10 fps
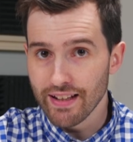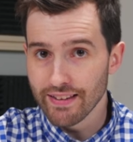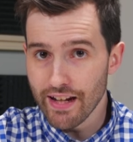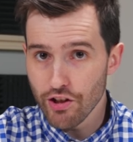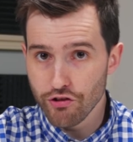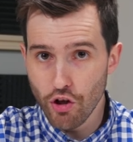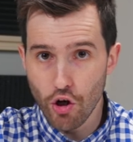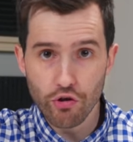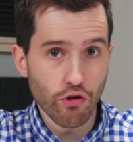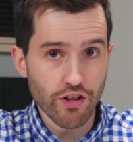Let us
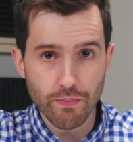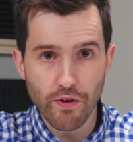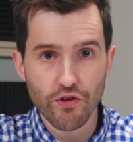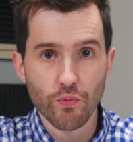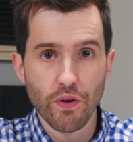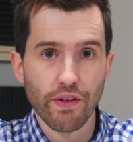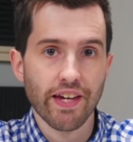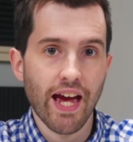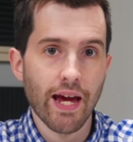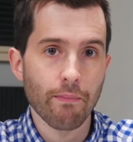know your experiences with the
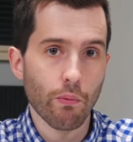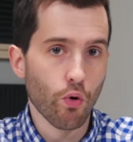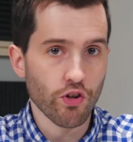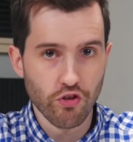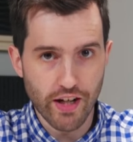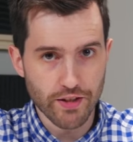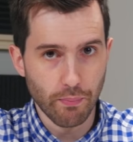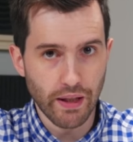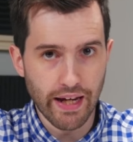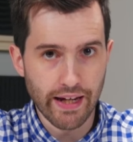game and what it's like to
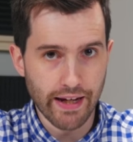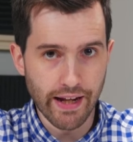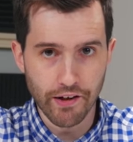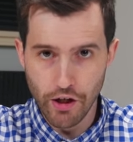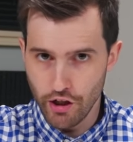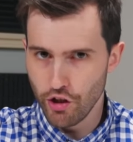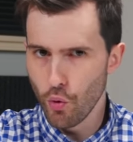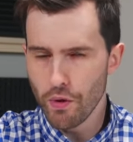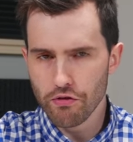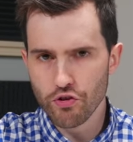play it and you know
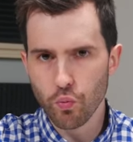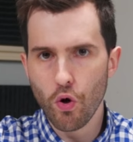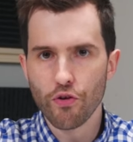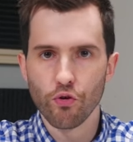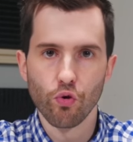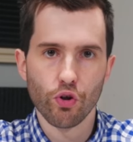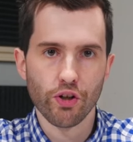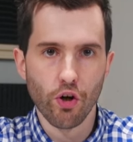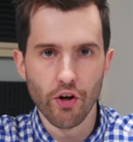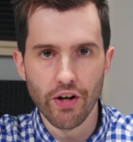whether it's worth a
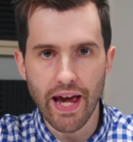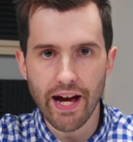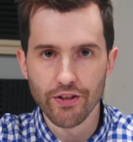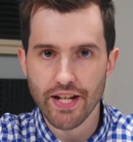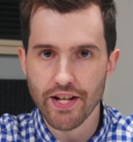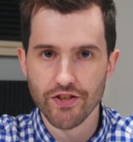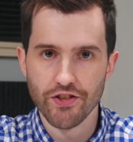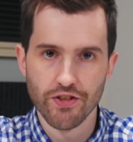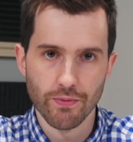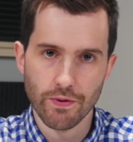look on our test
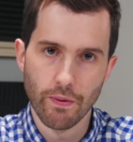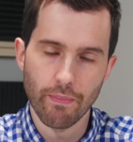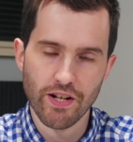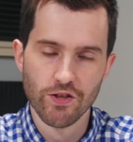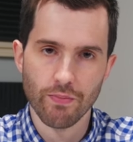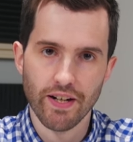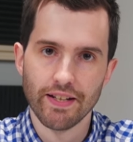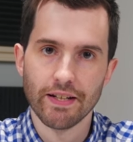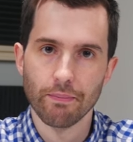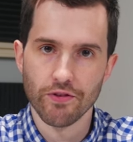systems from a benchmarking